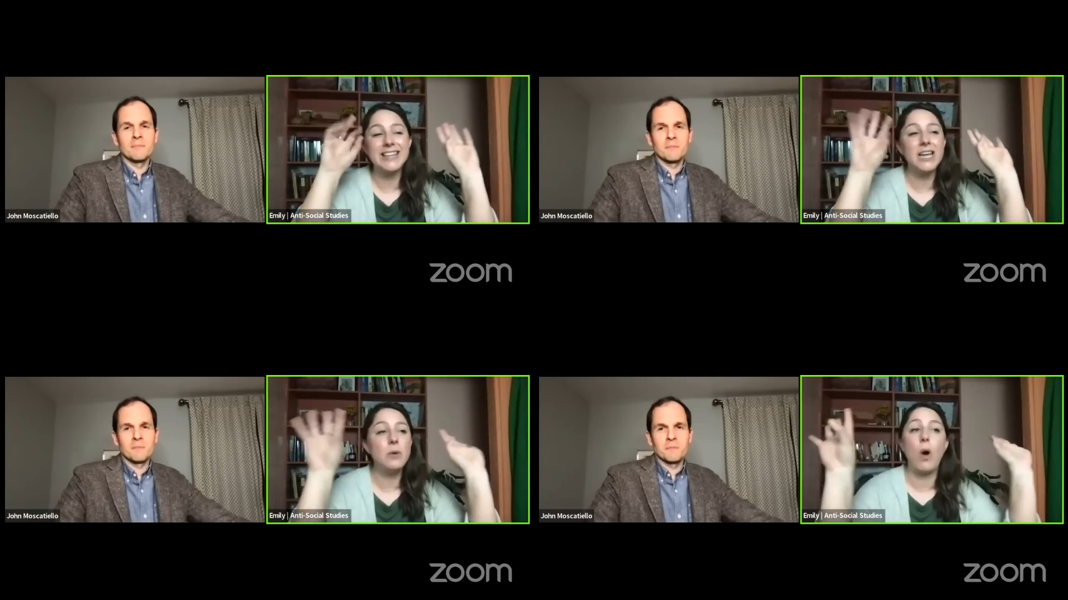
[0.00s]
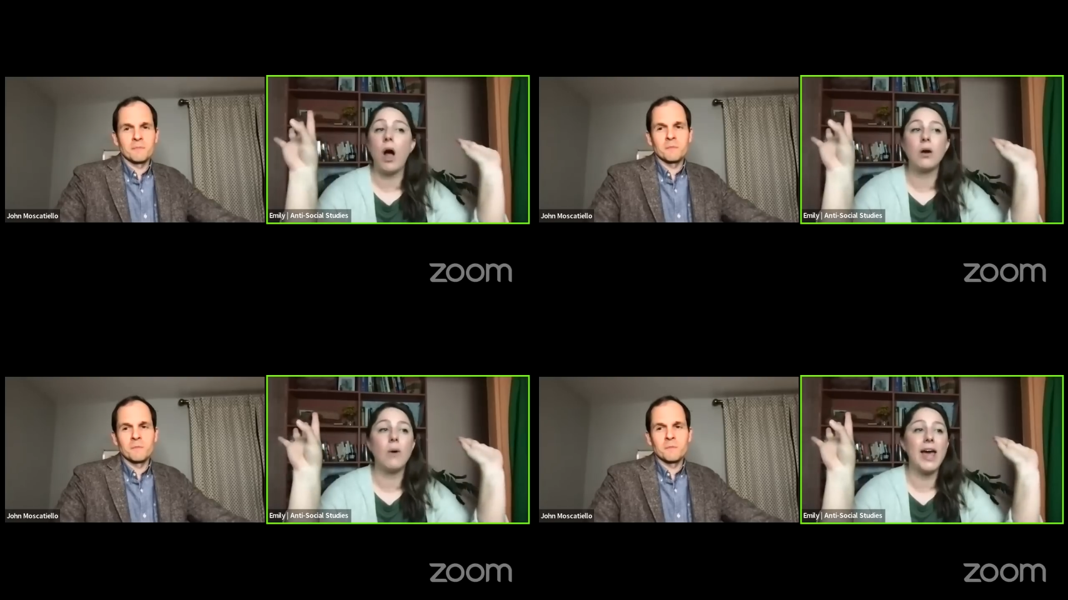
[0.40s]
Speaker 1: and then
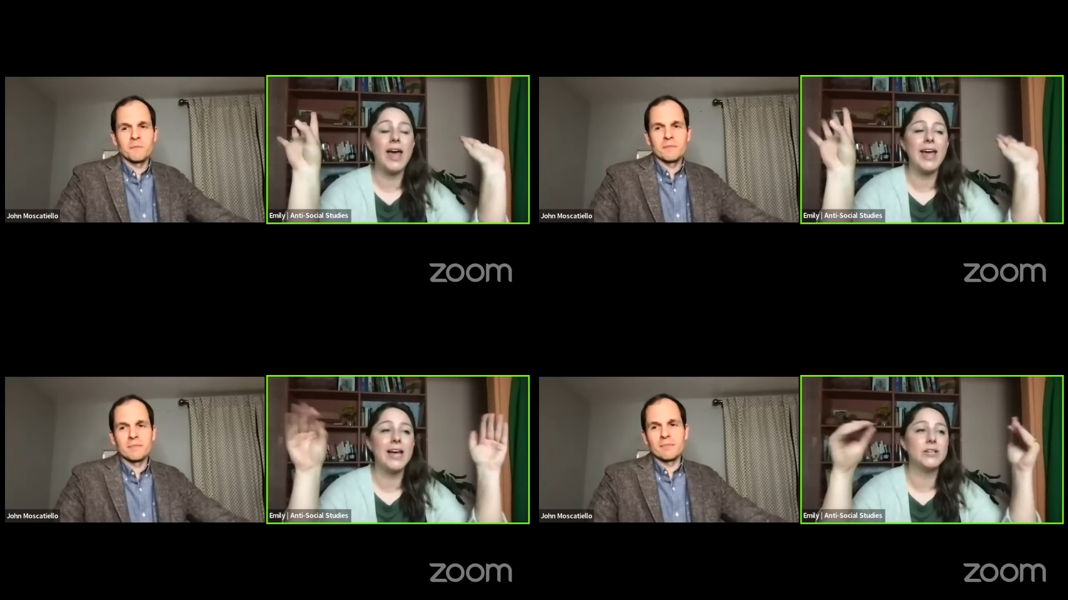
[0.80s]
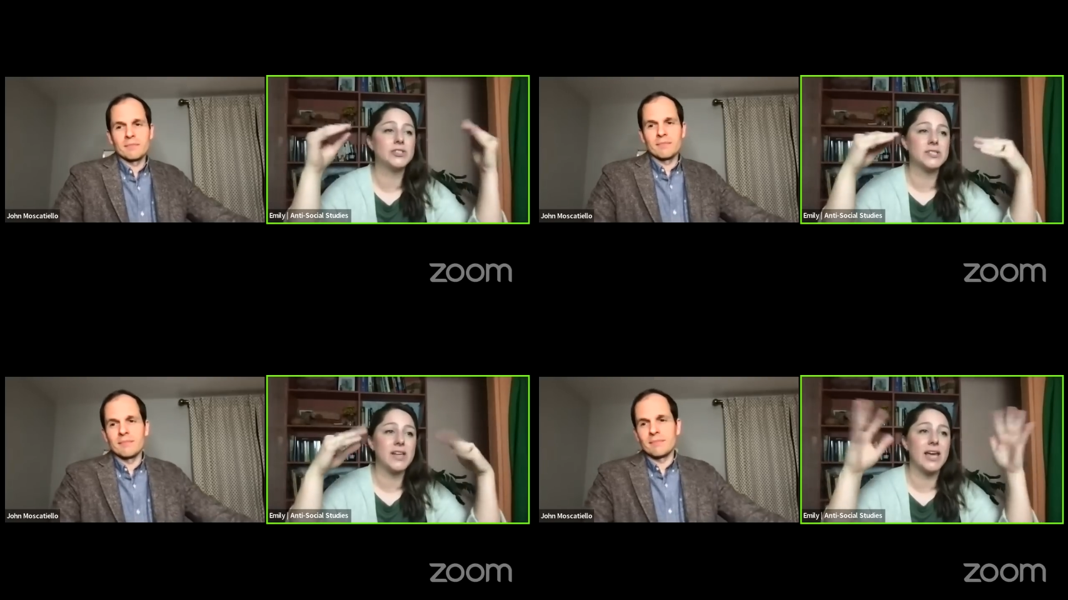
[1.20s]
walk away and
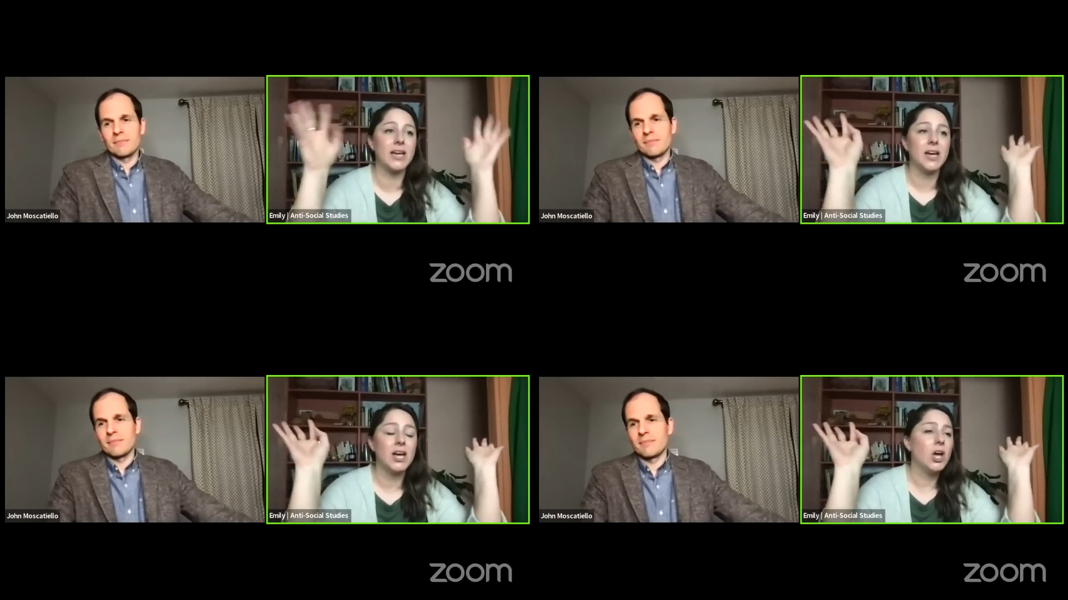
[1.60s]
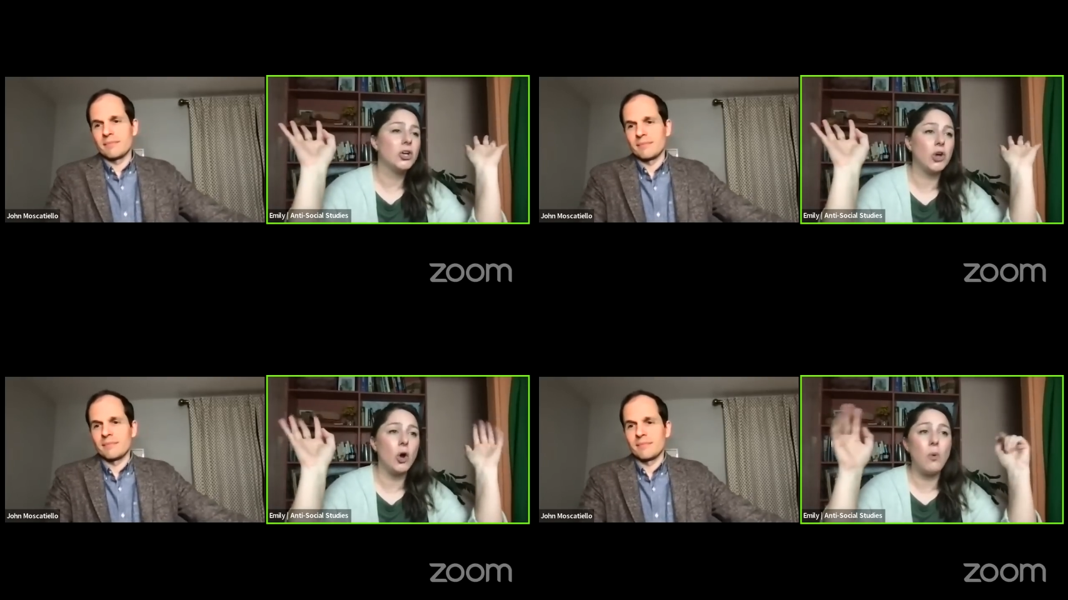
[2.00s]
just like
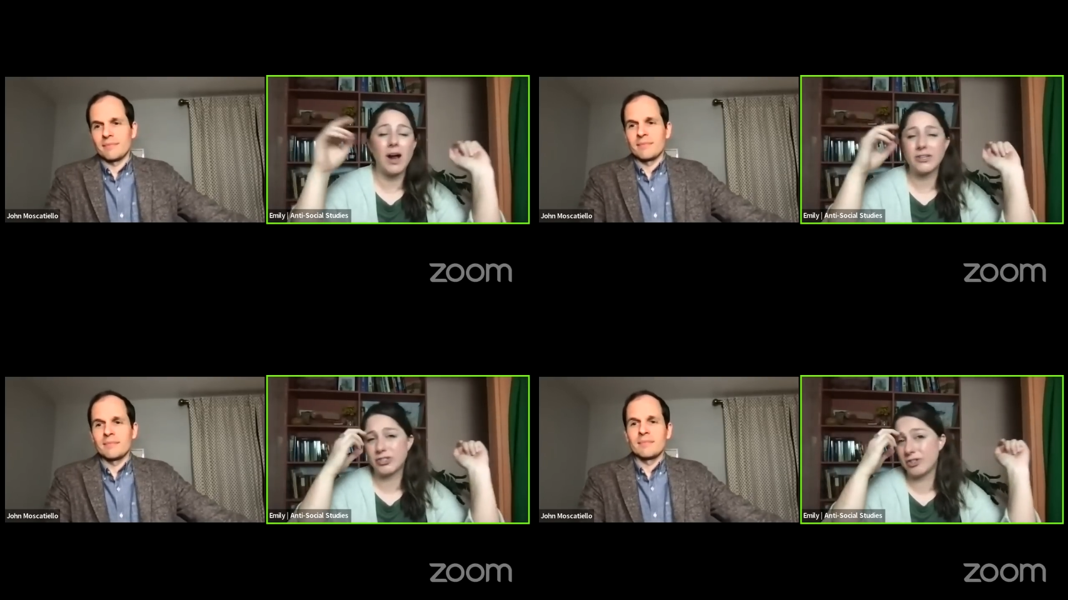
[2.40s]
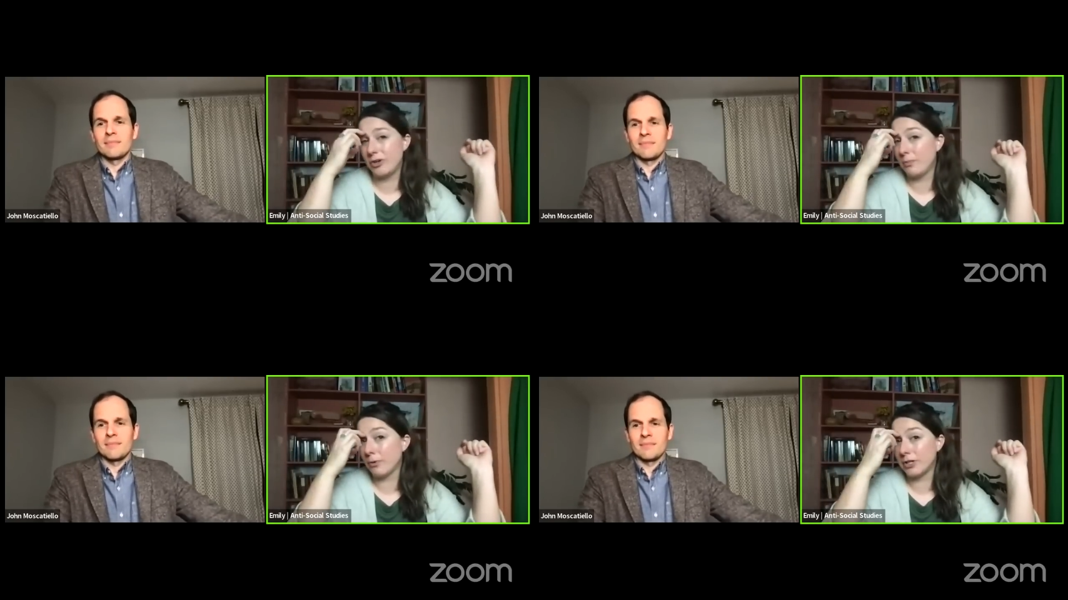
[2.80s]
go watch the
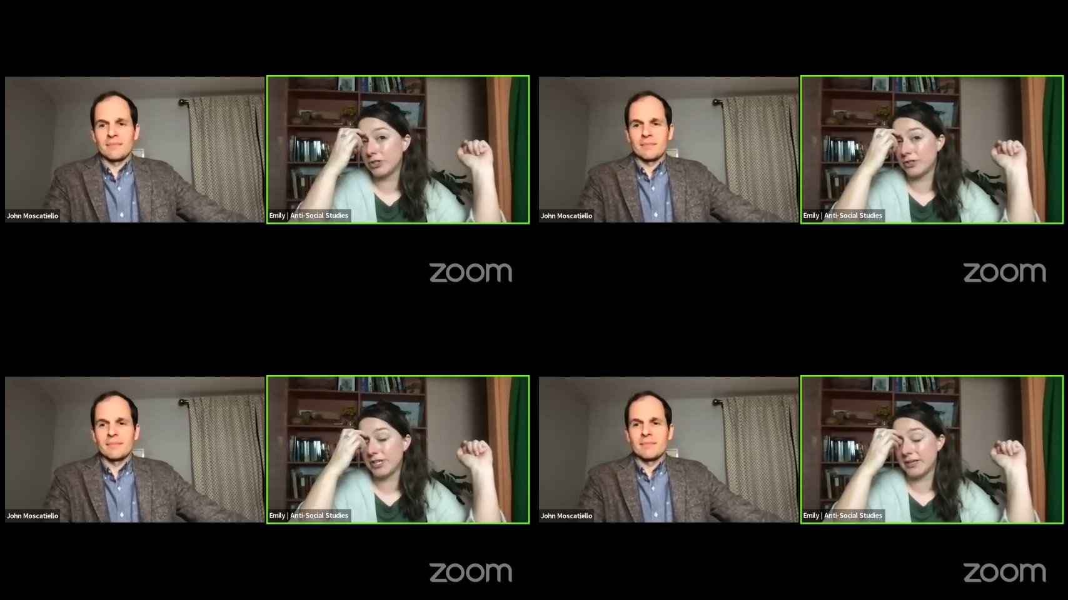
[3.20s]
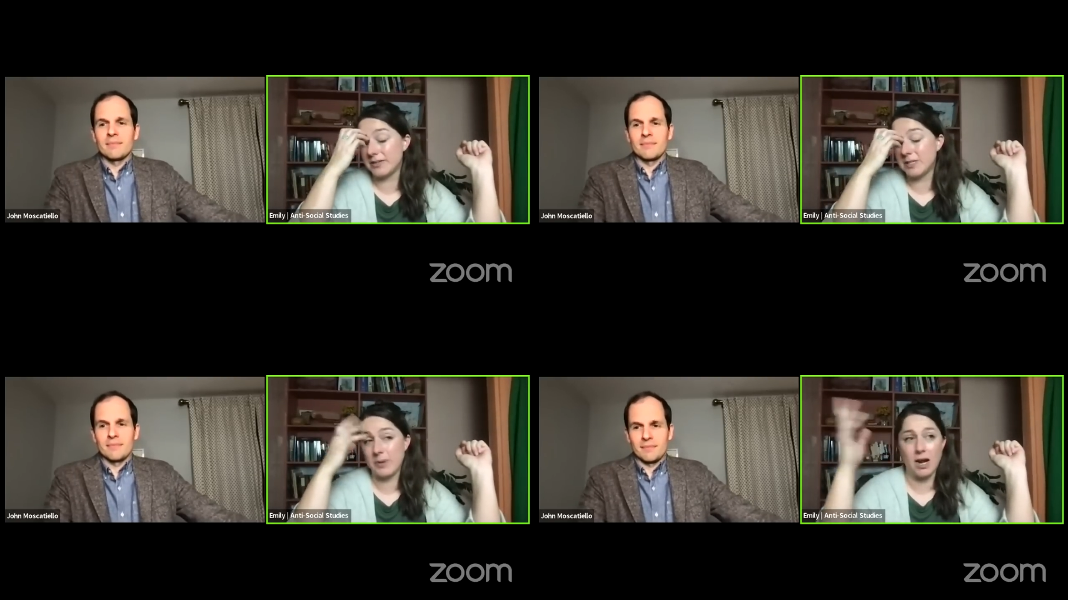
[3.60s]
new
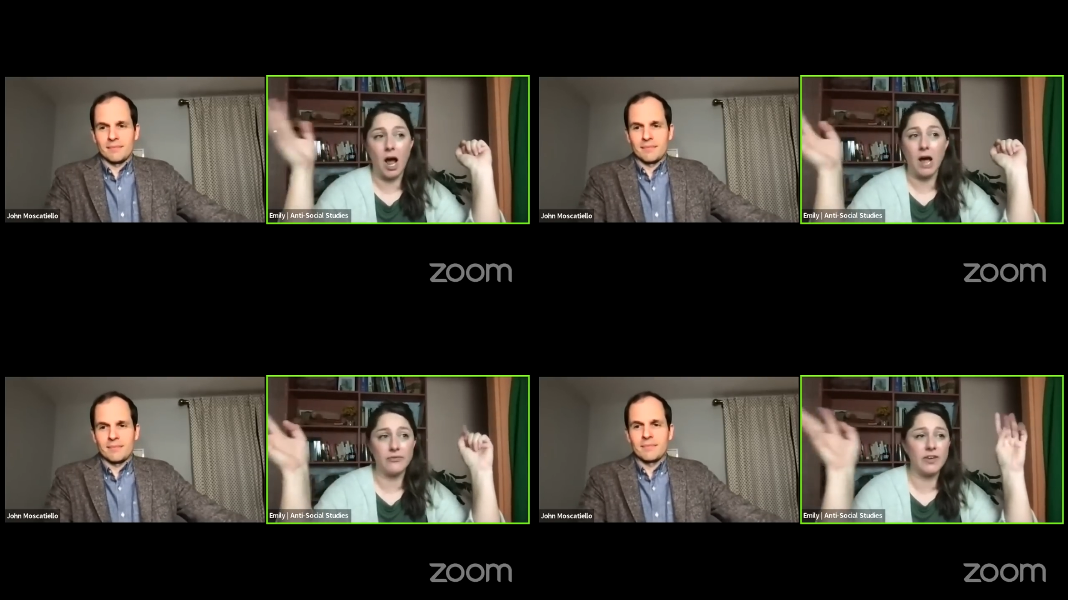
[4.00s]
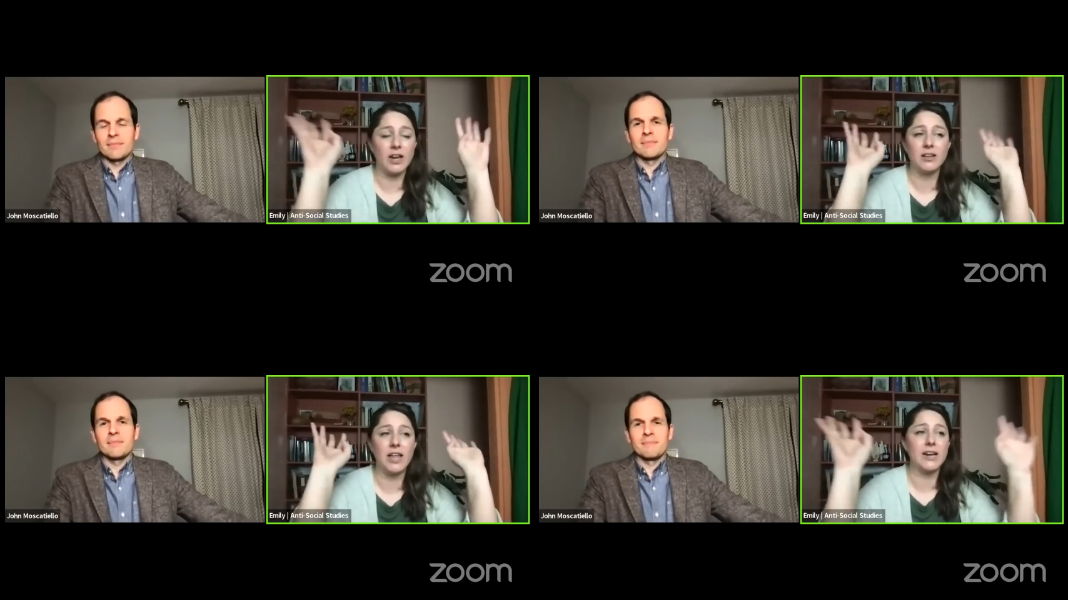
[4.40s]
Bridgerton spinoff and